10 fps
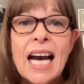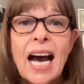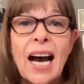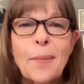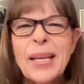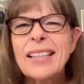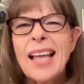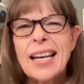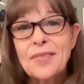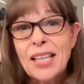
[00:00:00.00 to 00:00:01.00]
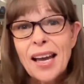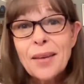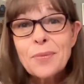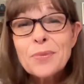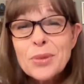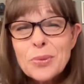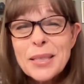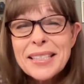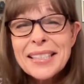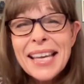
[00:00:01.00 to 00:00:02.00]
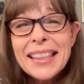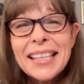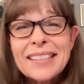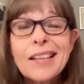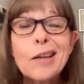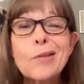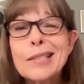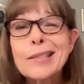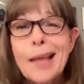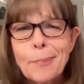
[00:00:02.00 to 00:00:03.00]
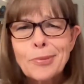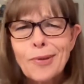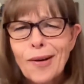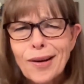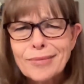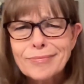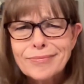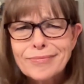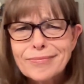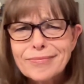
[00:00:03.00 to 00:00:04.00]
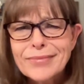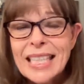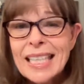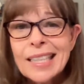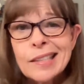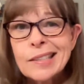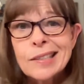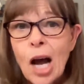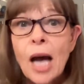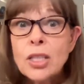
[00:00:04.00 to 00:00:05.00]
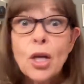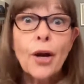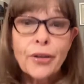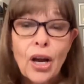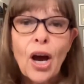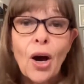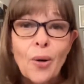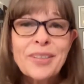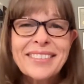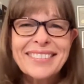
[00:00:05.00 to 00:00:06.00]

um, and a lot of times we say things like, we slept wrong. Odds are no.